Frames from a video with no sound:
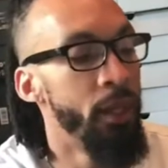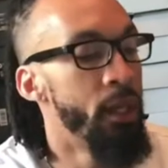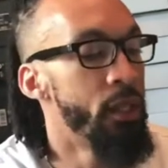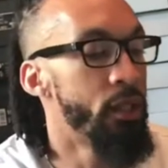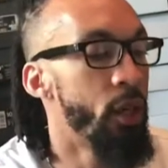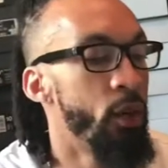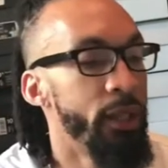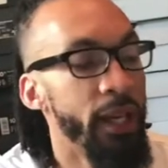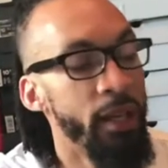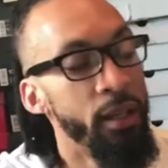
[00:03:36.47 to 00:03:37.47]
So
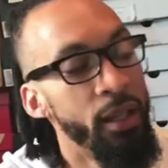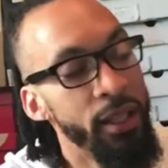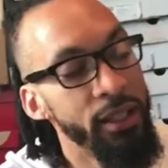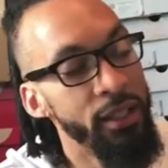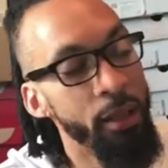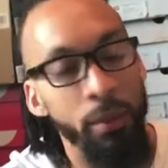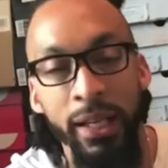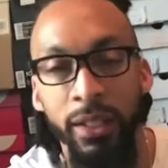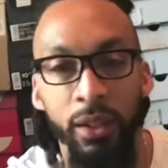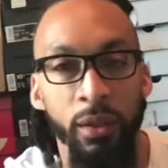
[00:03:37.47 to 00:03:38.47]
yeah, let's jump right
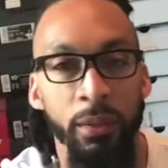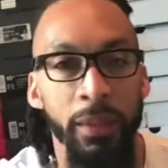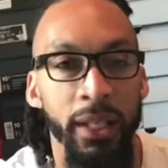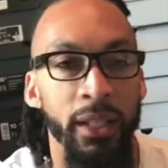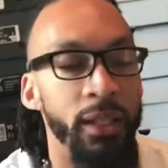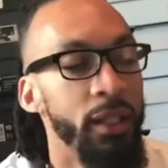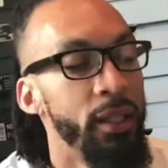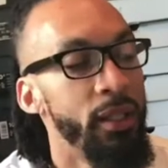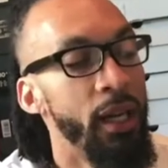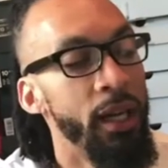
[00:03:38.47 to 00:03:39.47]
into it, man.
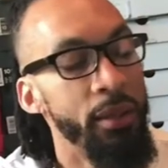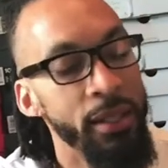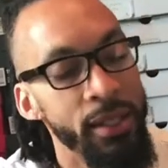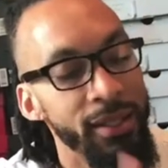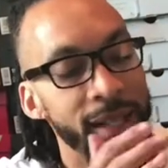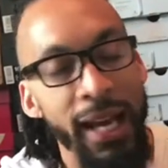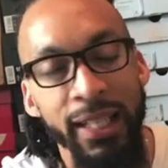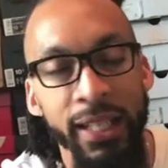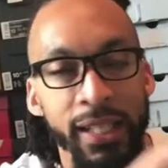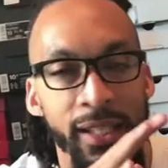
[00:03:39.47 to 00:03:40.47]
This is
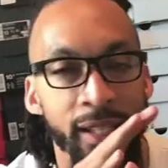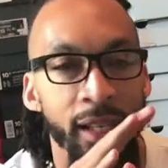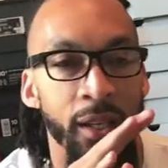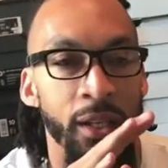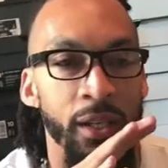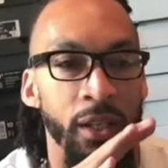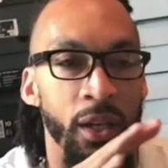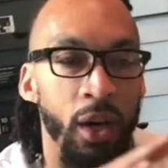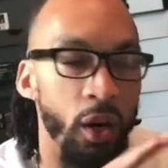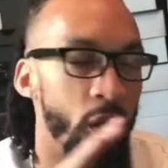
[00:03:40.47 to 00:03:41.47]
Nike's
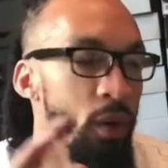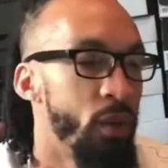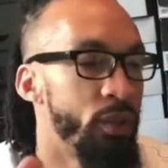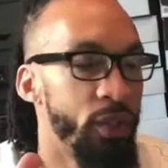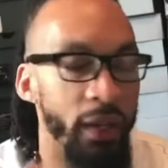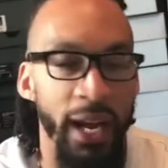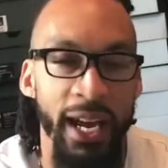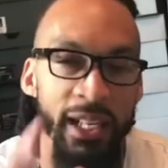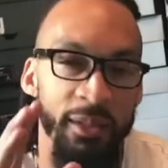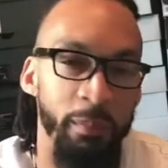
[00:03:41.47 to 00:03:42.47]
whole
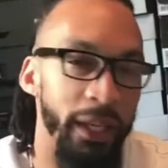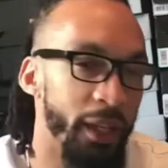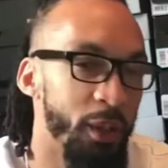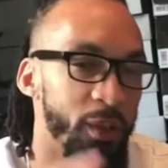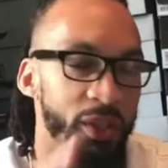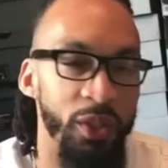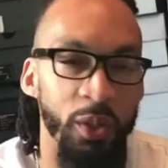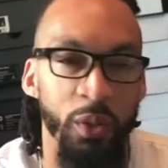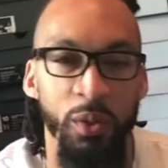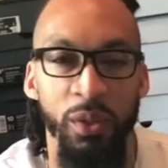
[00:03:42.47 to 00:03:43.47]
trash build
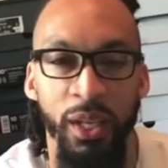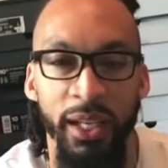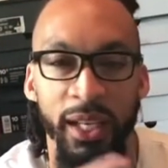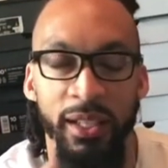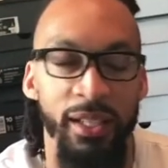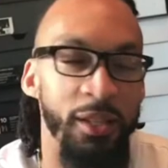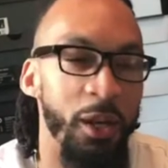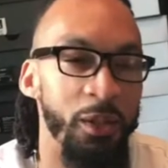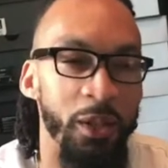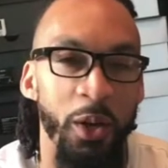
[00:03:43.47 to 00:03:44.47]
shoes. I guess this
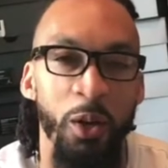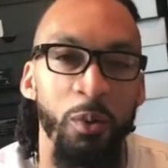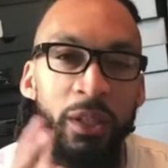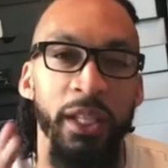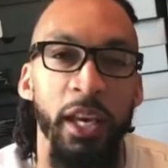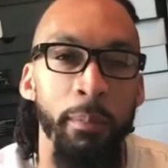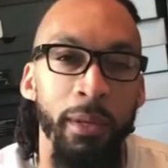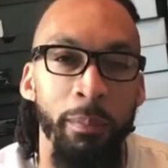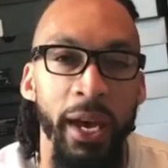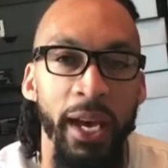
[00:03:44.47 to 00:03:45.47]
goes along with the
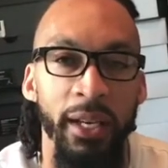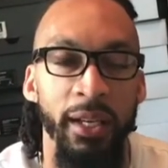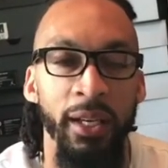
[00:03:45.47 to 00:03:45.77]
hippie pack